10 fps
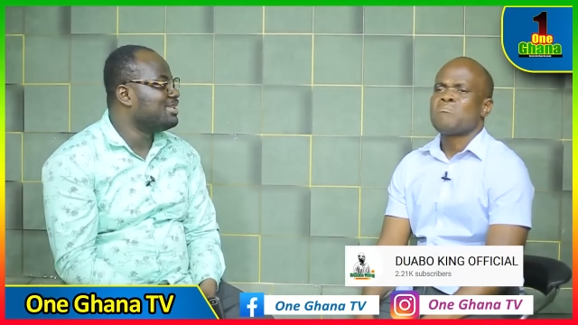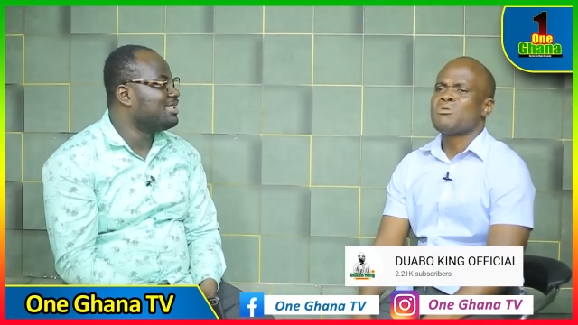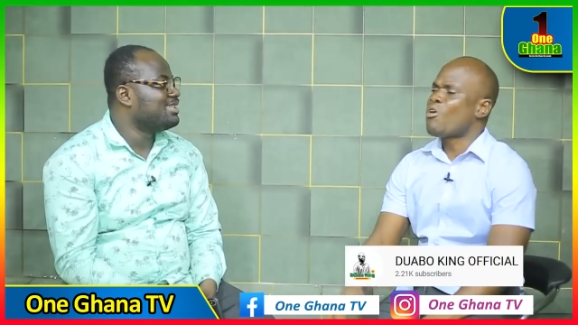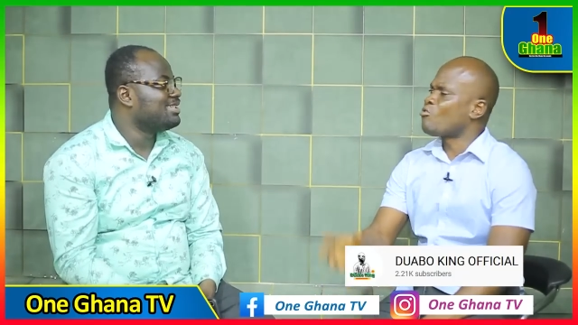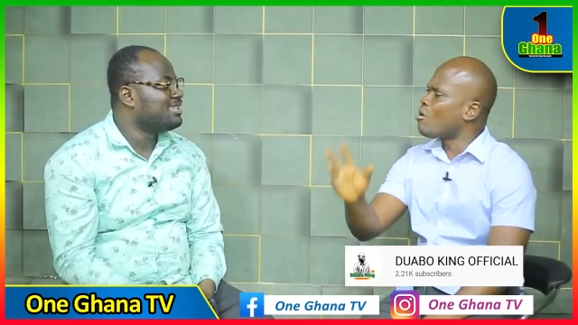
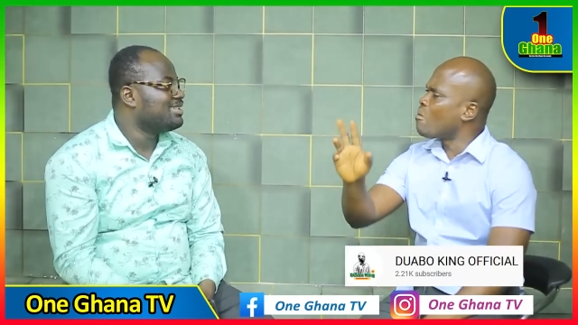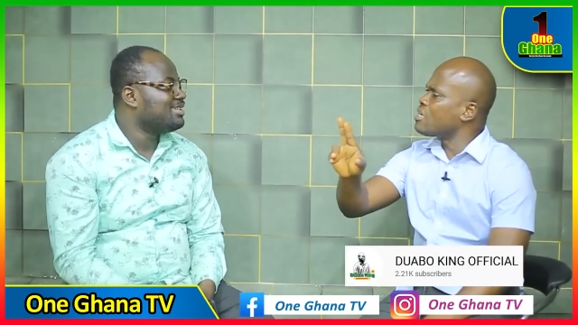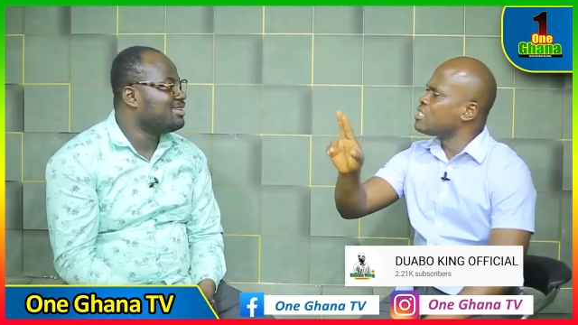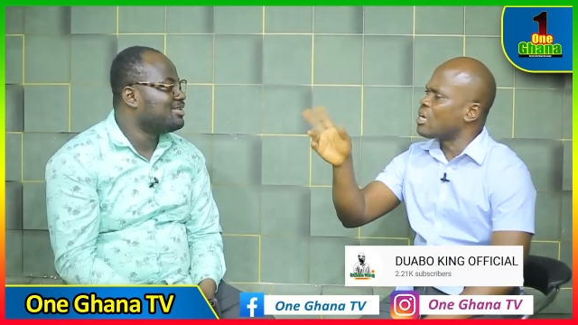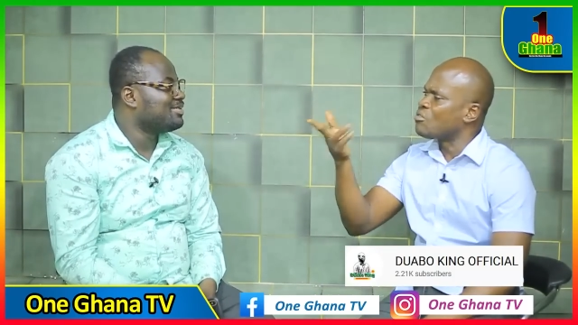Speaker 1: Because no
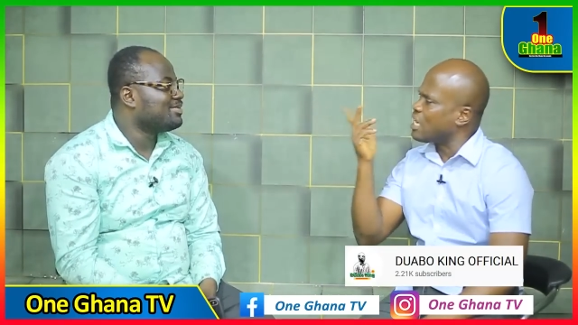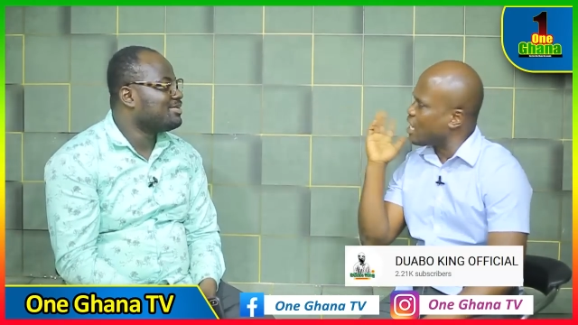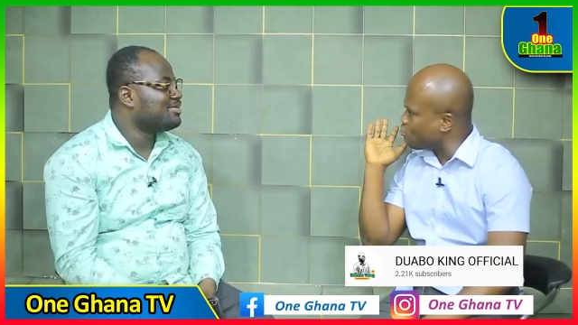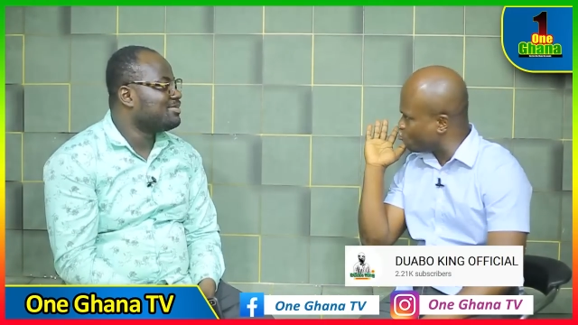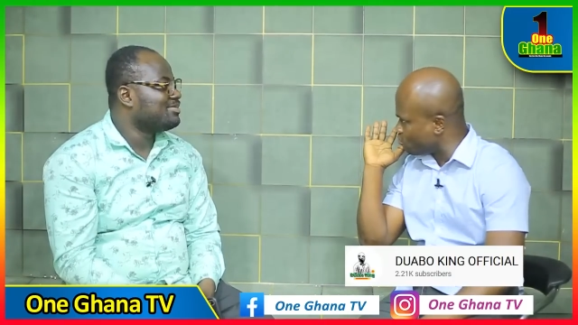money is going to
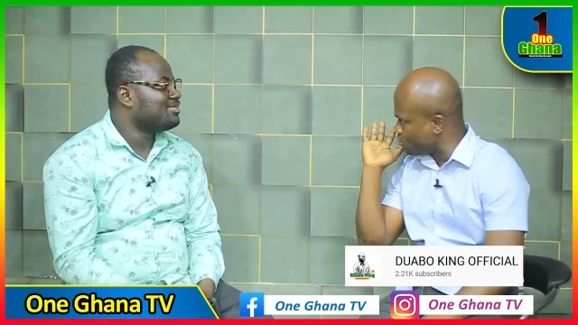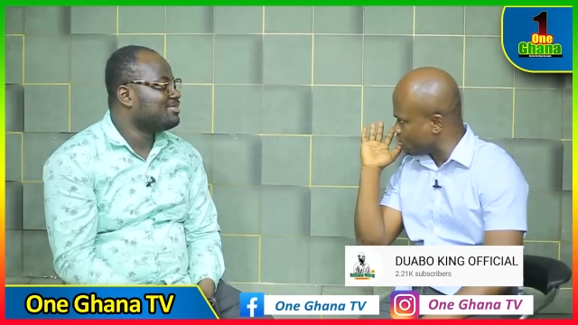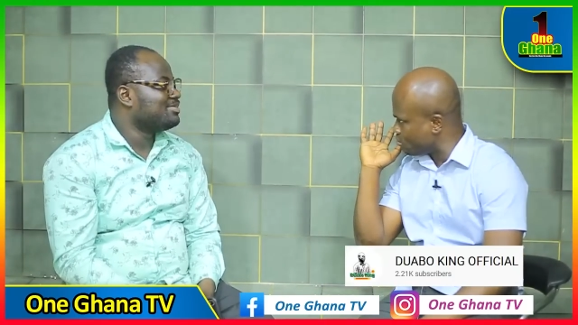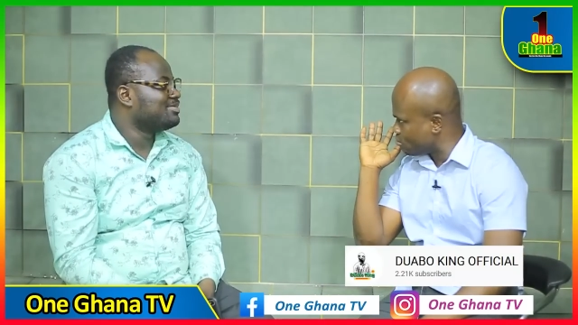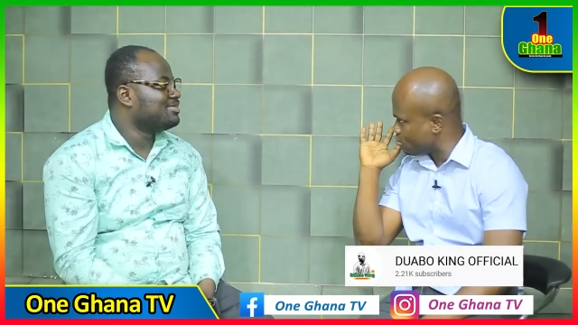council.
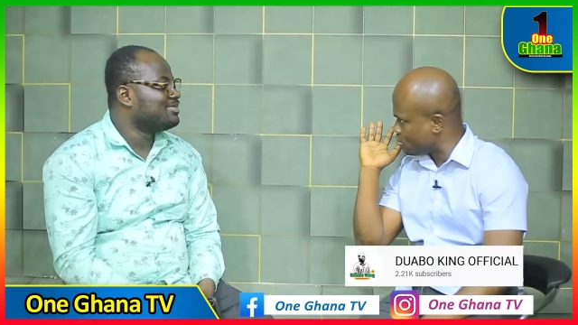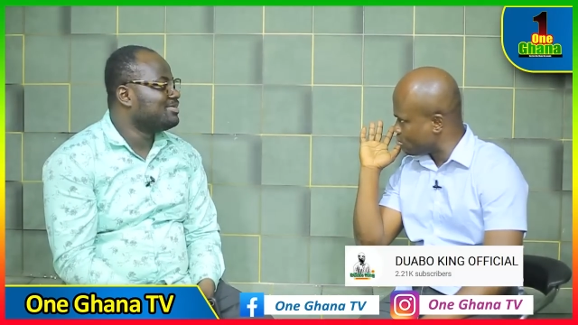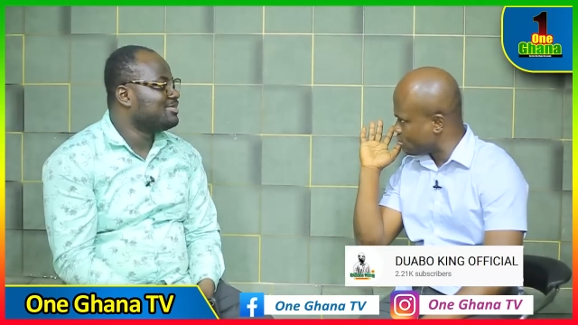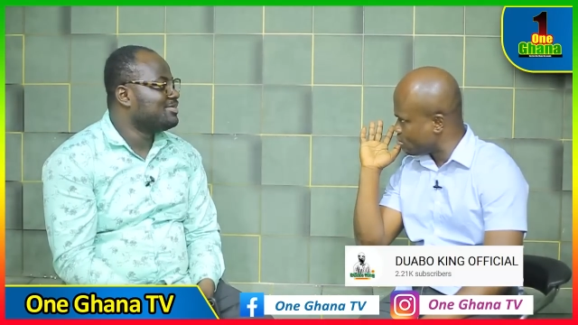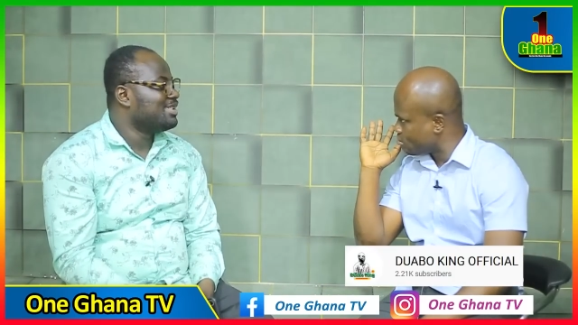
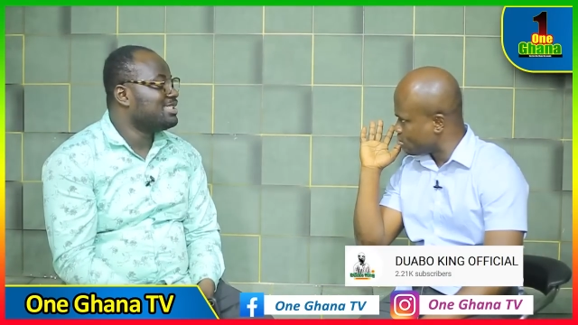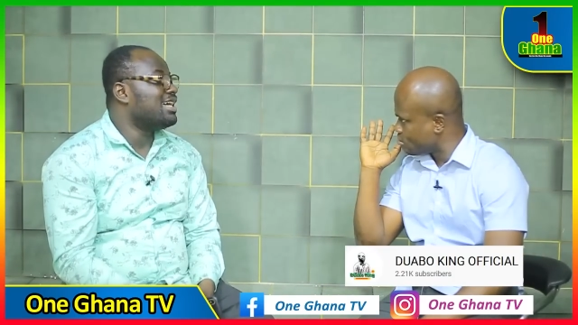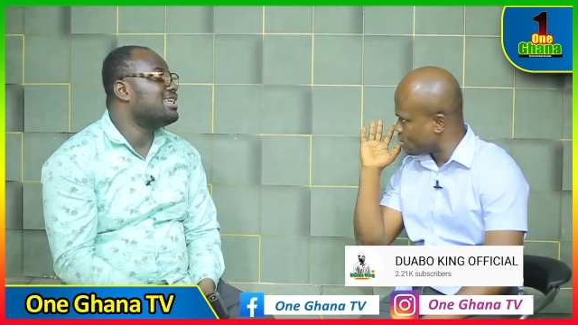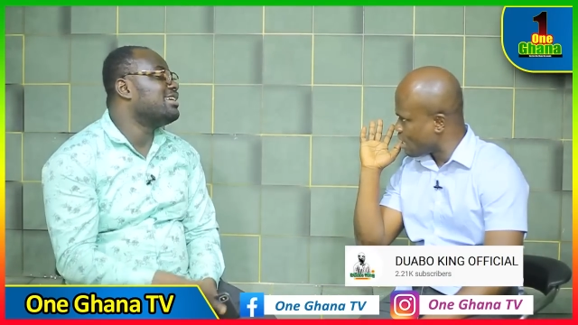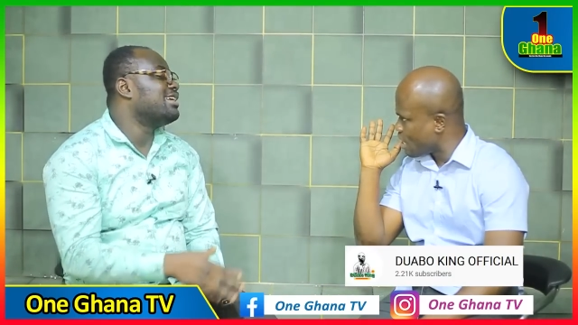
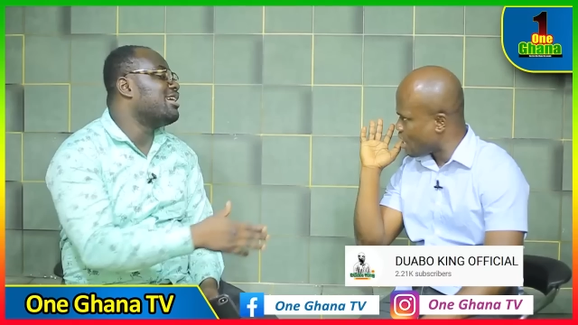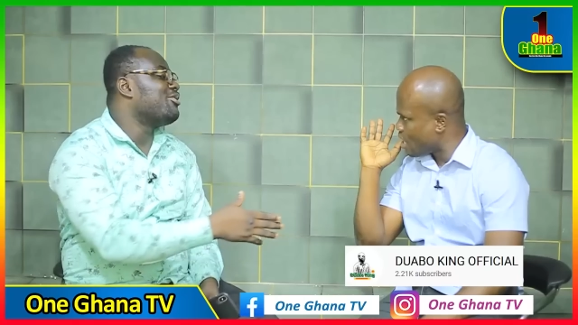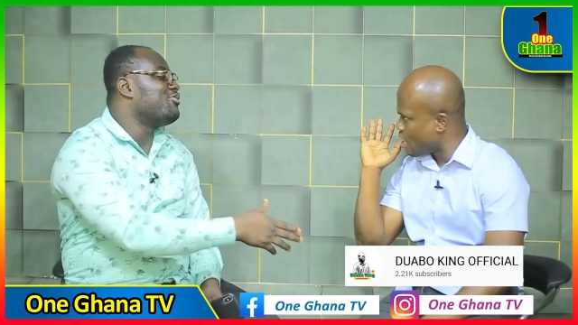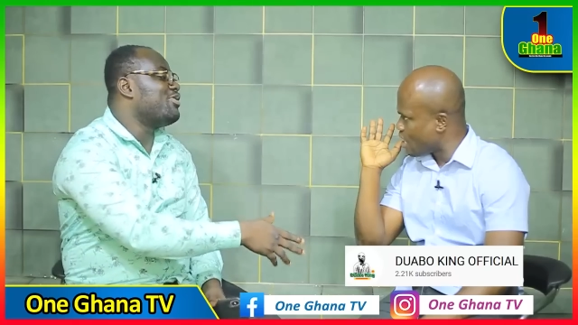Sana and Uncle